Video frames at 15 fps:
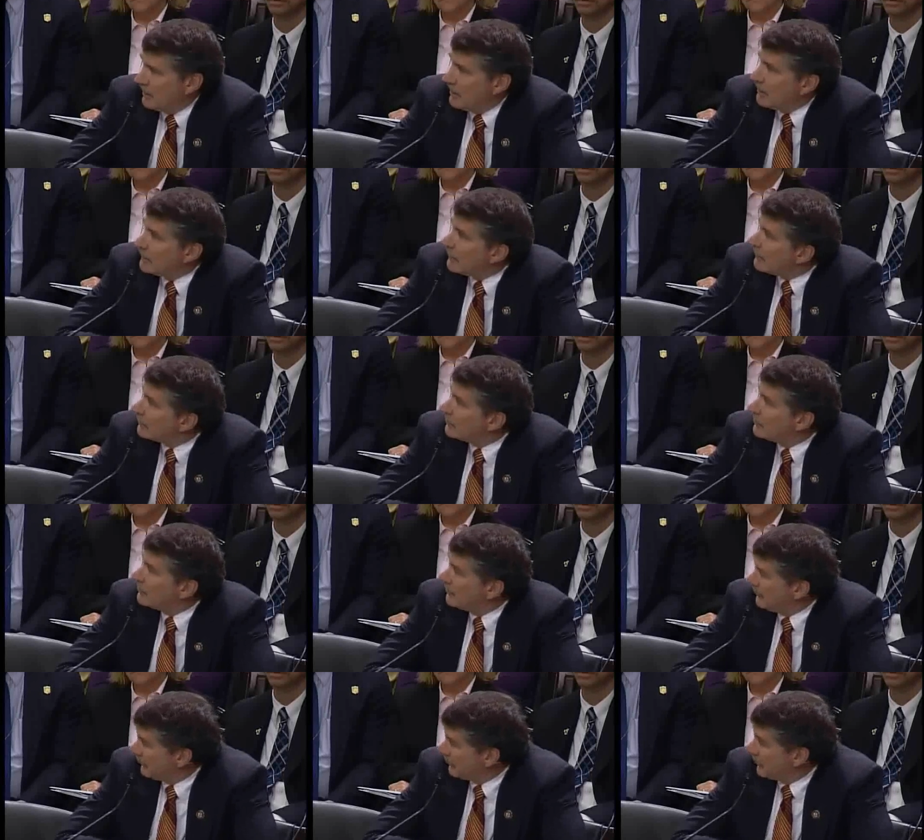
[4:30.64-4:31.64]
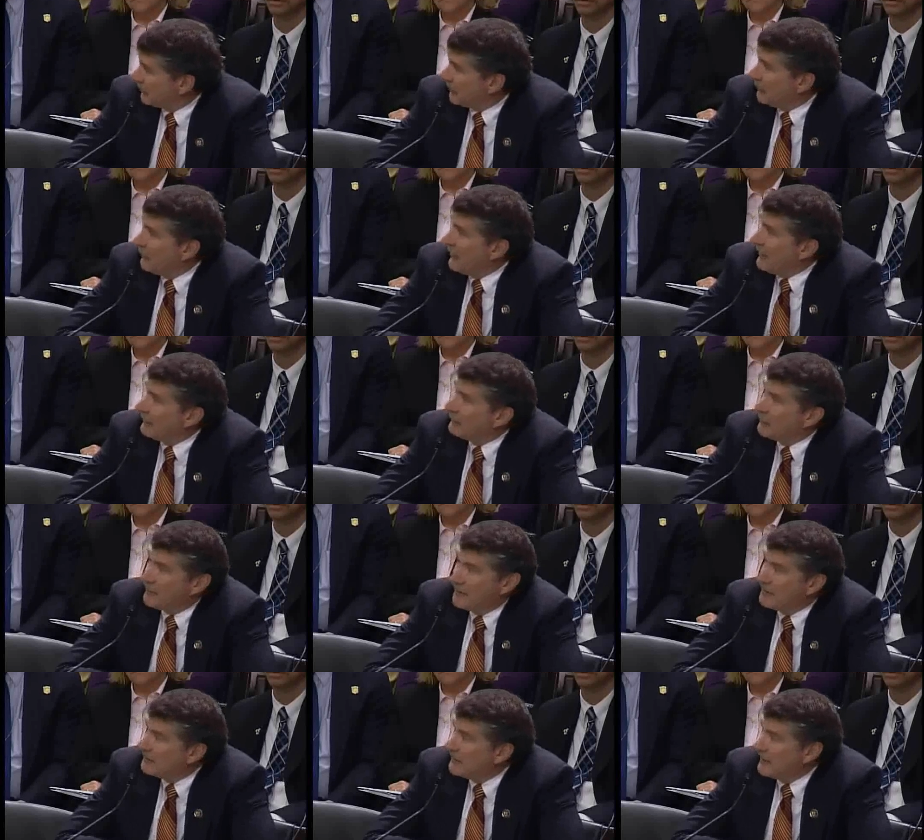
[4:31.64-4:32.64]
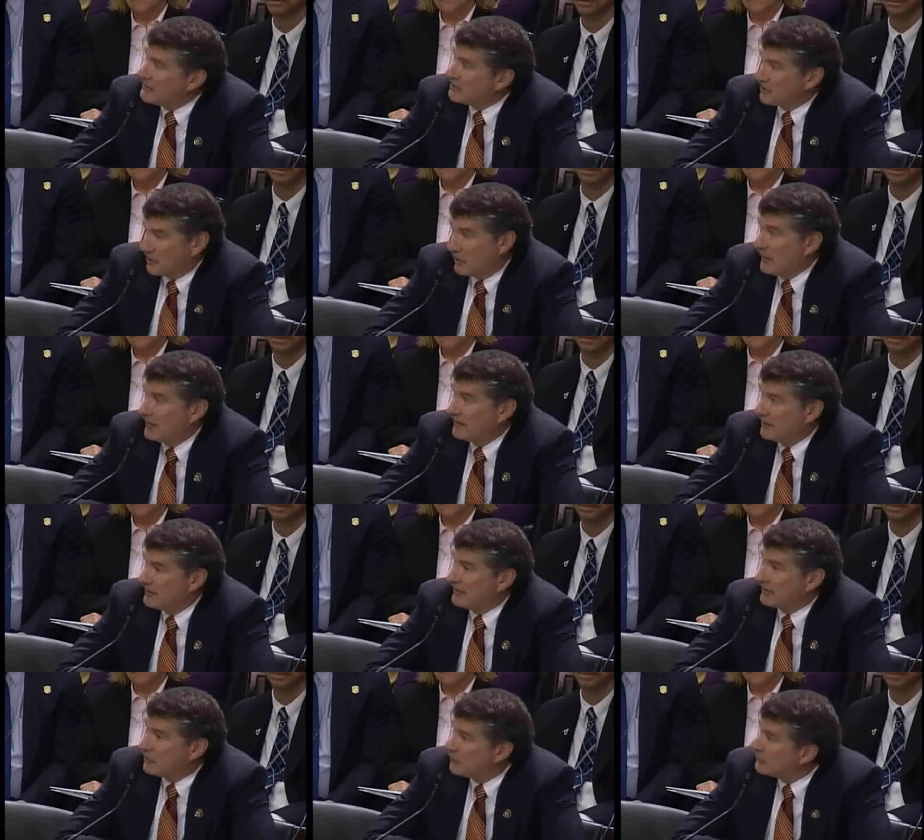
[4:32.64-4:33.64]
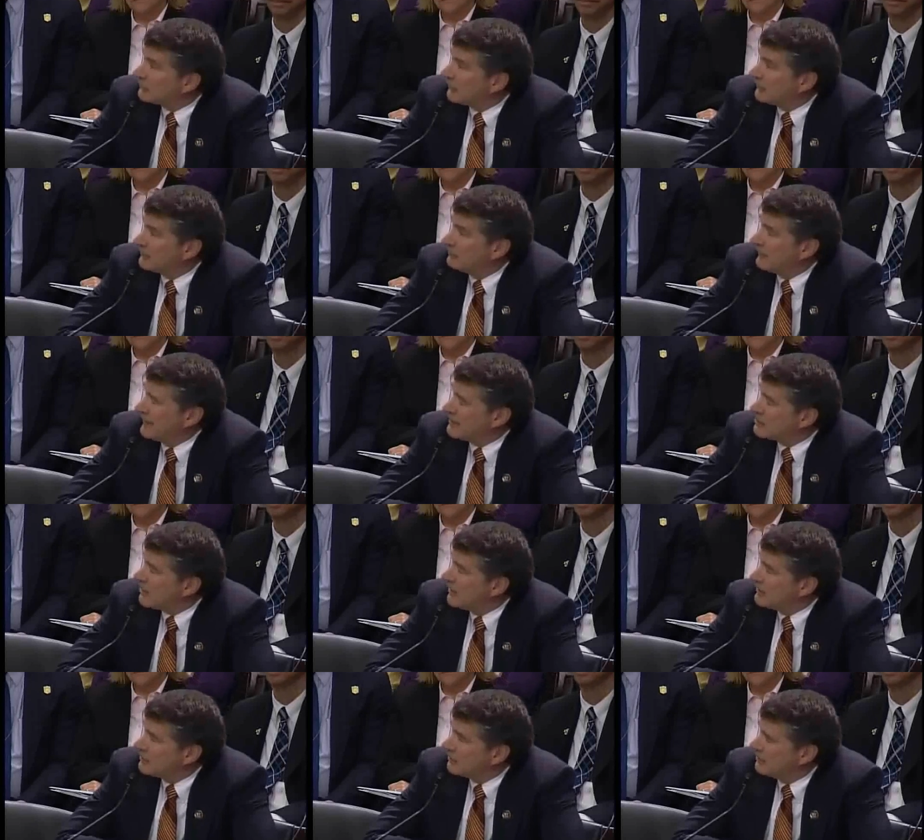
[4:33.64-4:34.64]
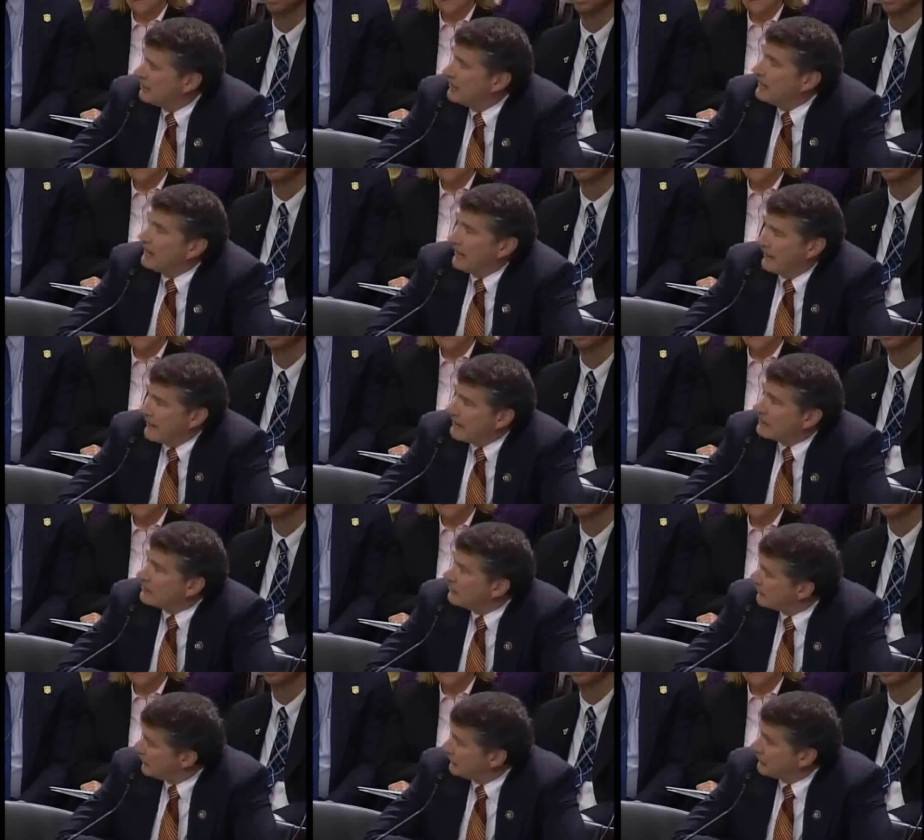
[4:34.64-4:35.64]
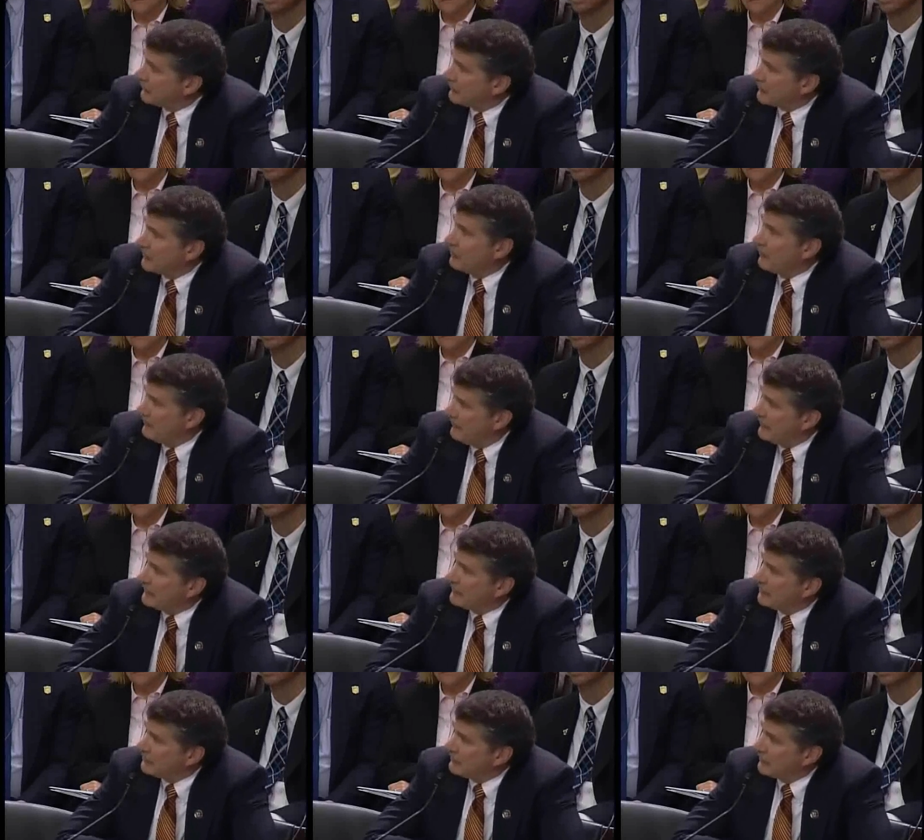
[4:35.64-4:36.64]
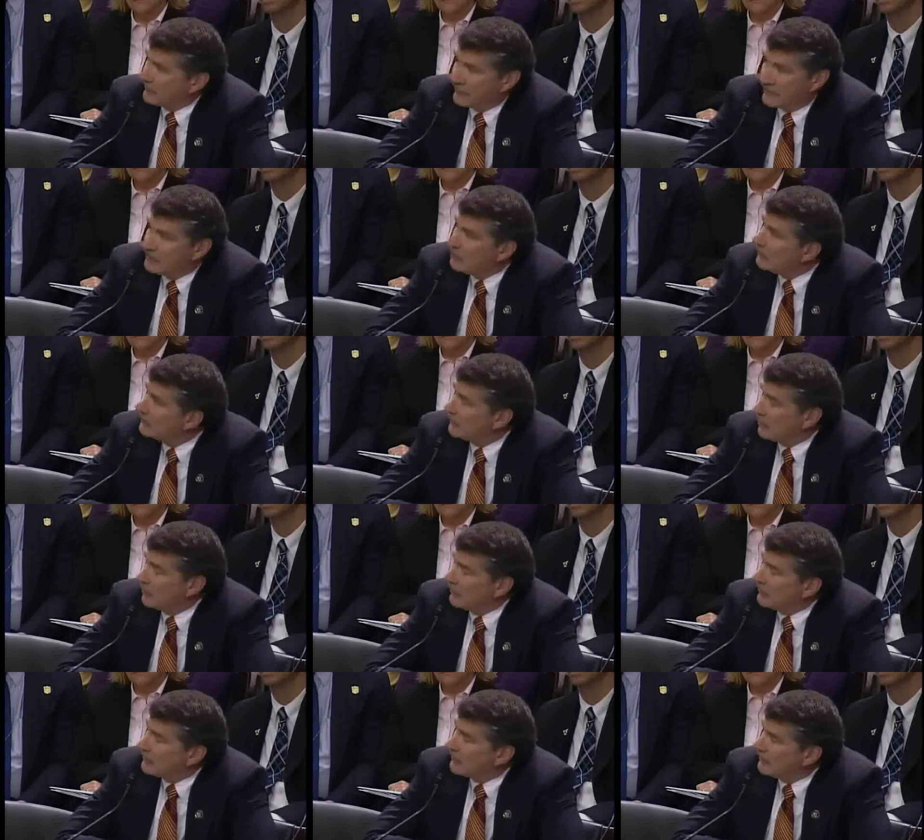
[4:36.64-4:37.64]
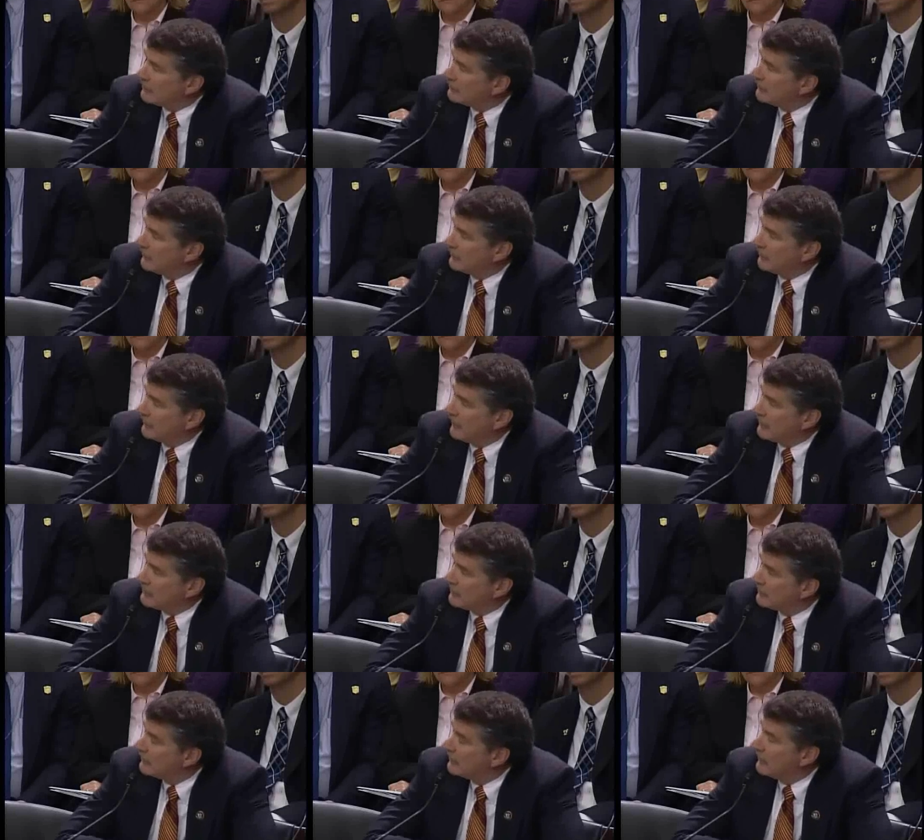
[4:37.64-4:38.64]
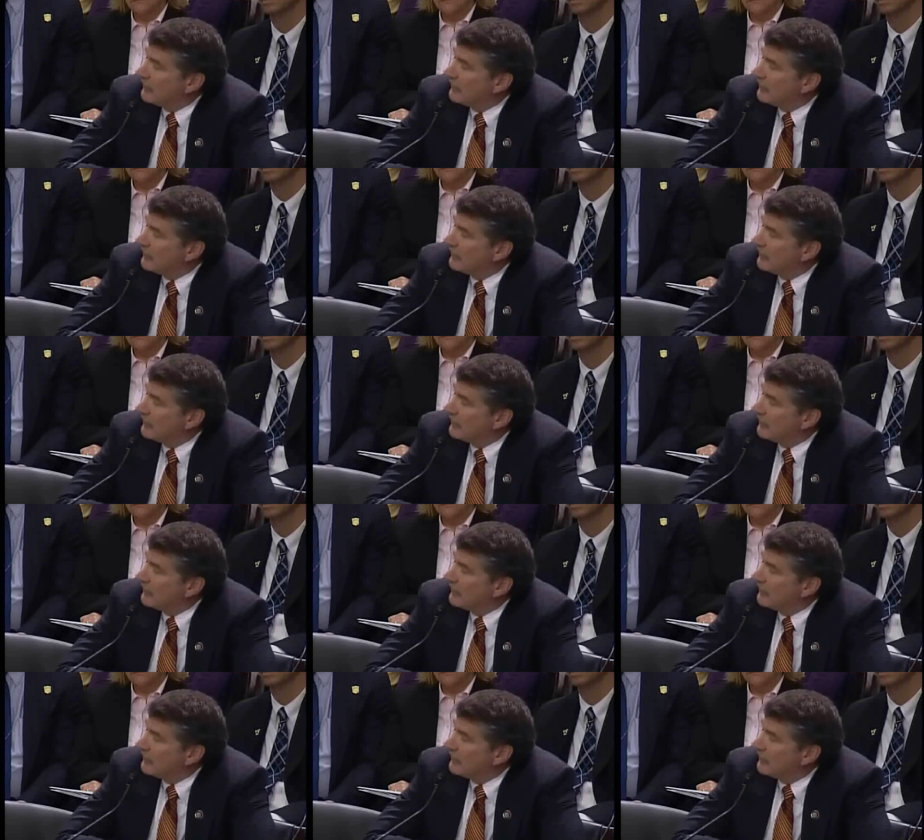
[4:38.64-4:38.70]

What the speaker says: And that is the difficulty we have with the endangered species as we try to make changes, and that is the difficulty we find ourselves in wilderness designation.